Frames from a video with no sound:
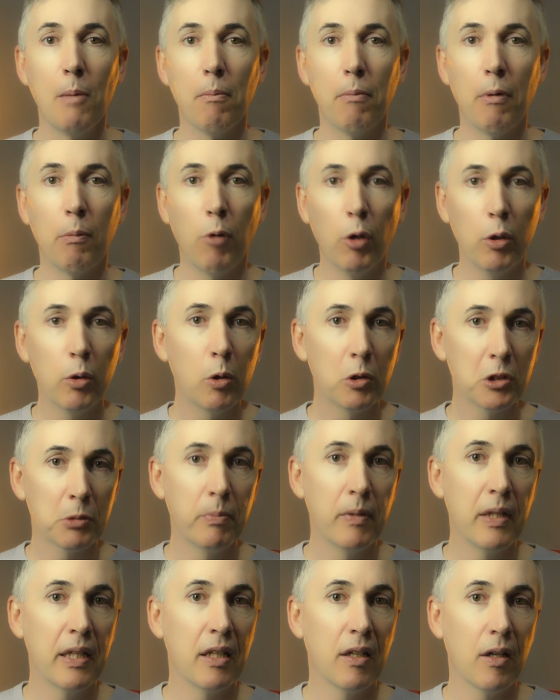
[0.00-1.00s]
But what
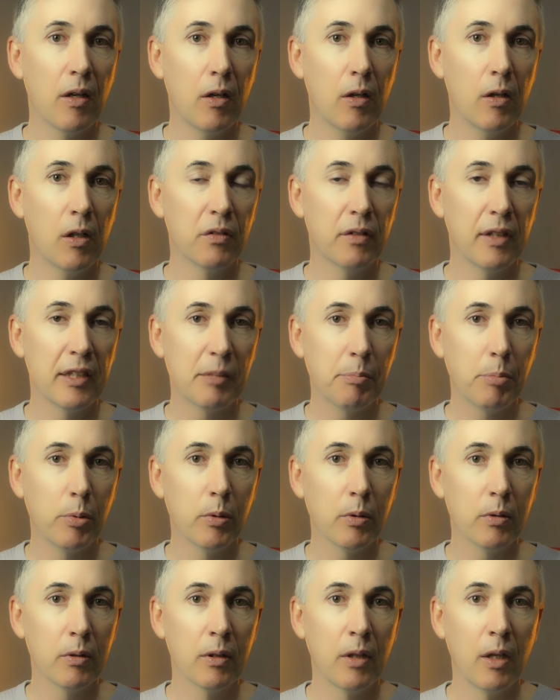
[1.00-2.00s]
hooked me on this
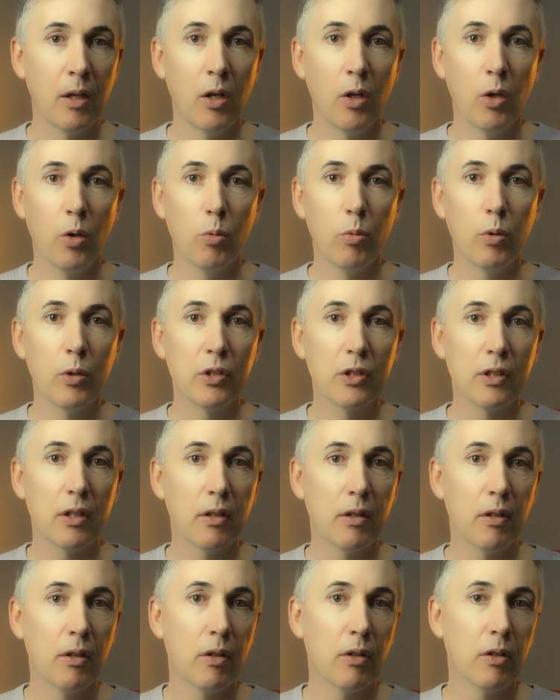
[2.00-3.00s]
book was
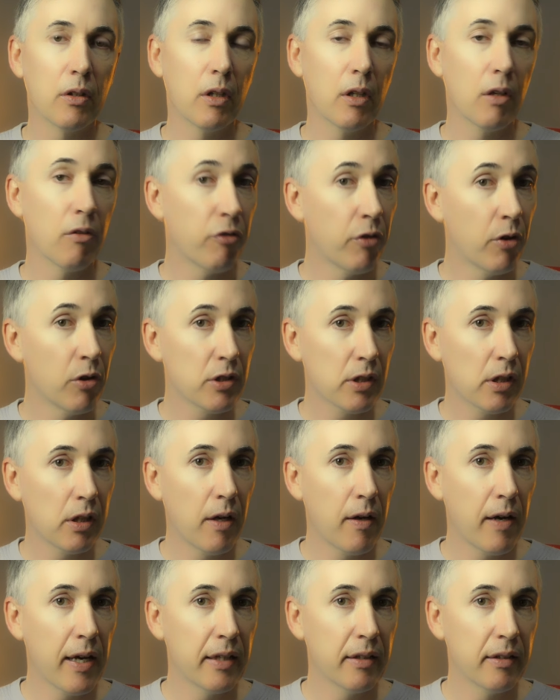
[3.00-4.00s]
the first
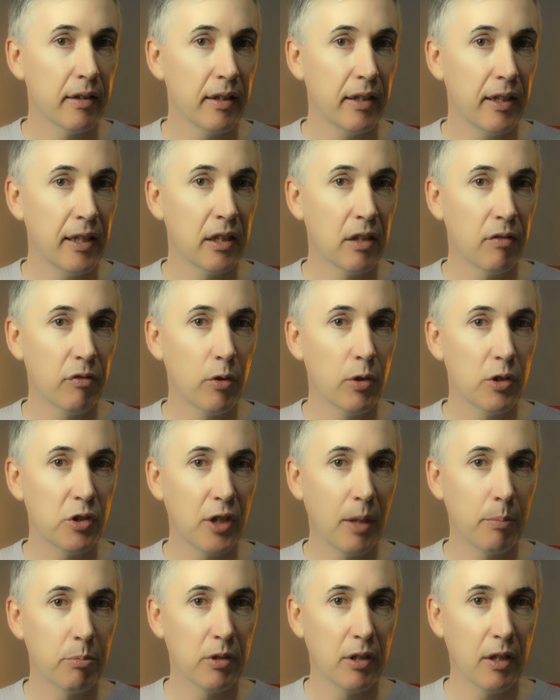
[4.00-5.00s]
line in the first
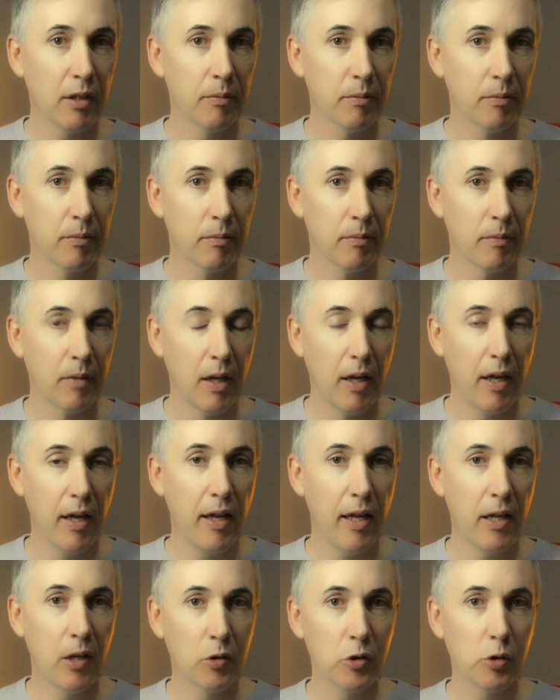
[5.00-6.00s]
chapter.
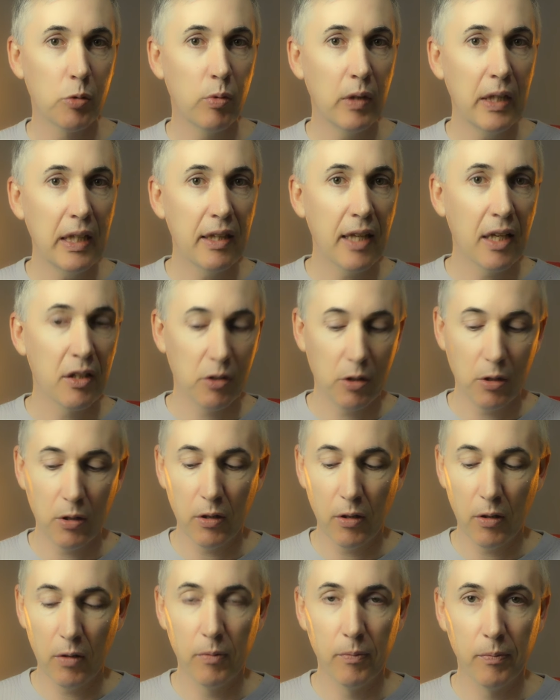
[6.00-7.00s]
And I'll just read that to
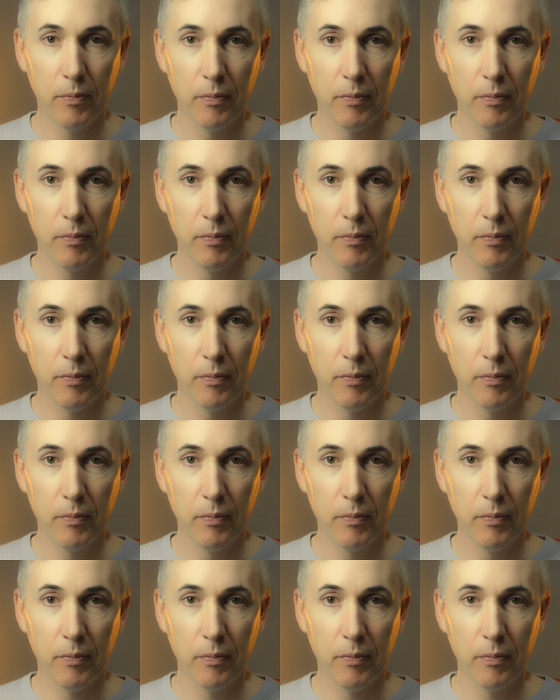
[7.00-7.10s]
you.